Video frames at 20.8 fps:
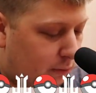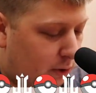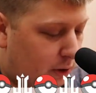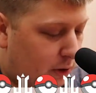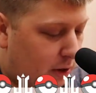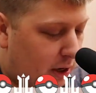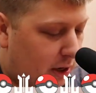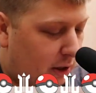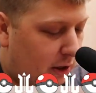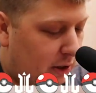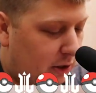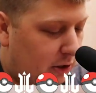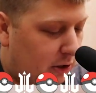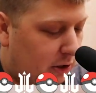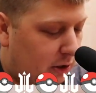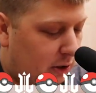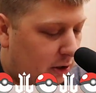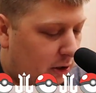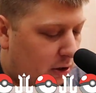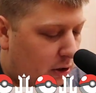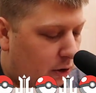But that
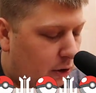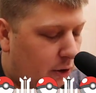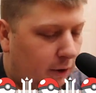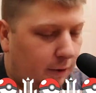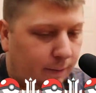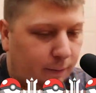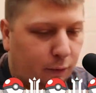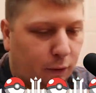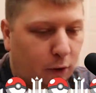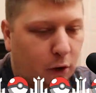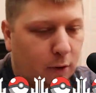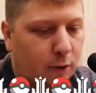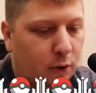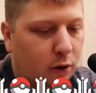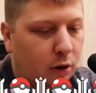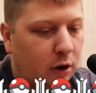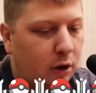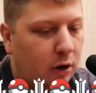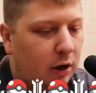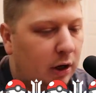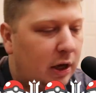is another promo
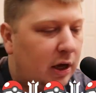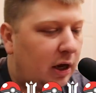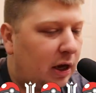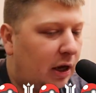card.